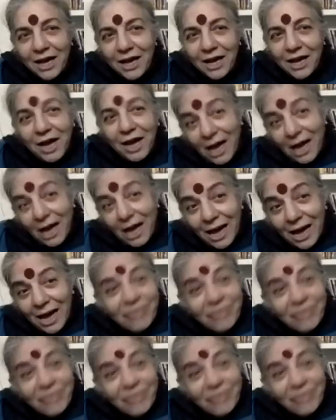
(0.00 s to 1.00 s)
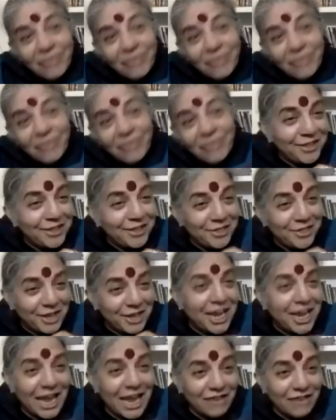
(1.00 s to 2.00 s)
I think the
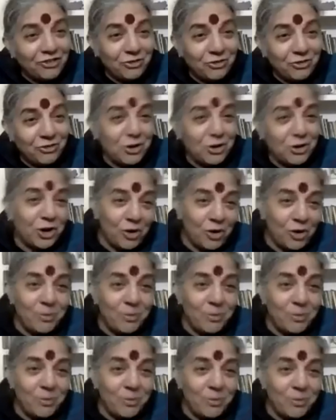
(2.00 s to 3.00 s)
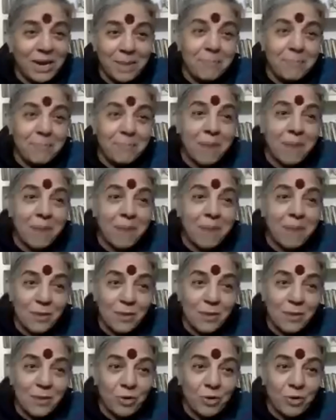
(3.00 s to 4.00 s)
gates to a global empire would be an
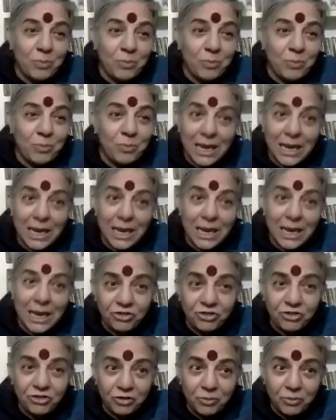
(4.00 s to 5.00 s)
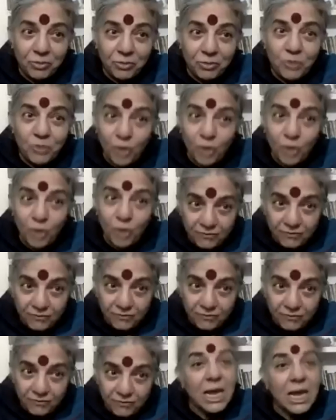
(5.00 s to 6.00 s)
interesting report for everyone,
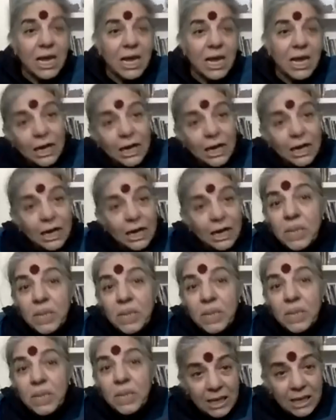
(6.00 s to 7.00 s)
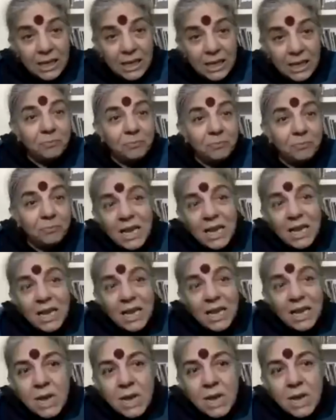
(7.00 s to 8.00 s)
including Bill. Bill,
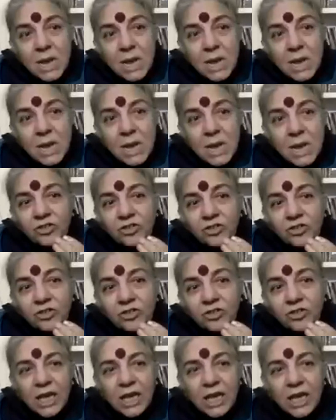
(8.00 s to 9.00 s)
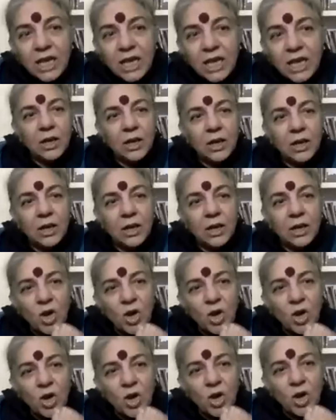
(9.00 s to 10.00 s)
you must see
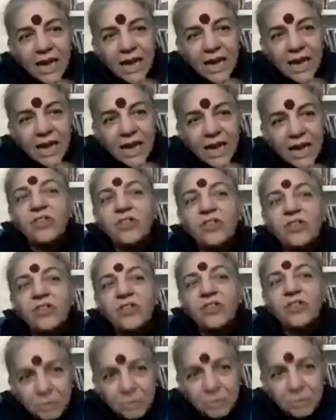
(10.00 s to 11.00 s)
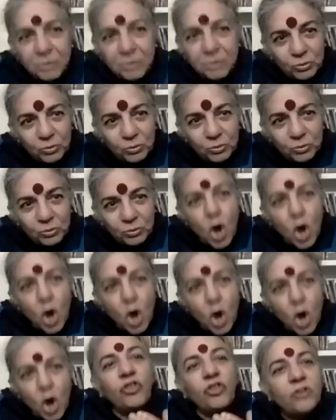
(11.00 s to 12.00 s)
what Gates is up to on
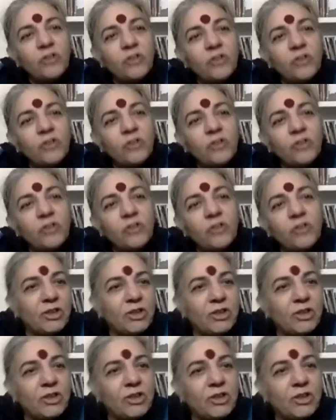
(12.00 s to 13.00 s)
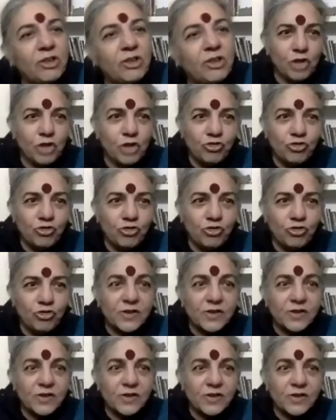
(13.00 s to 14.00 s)
false climate solutions.
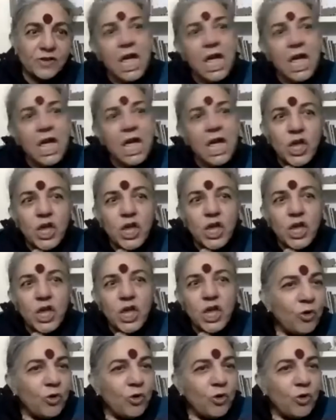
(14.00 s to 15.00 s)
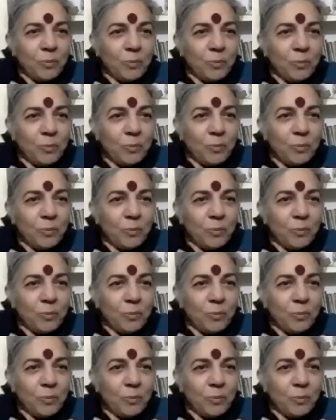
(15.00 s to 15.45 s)
You don't protect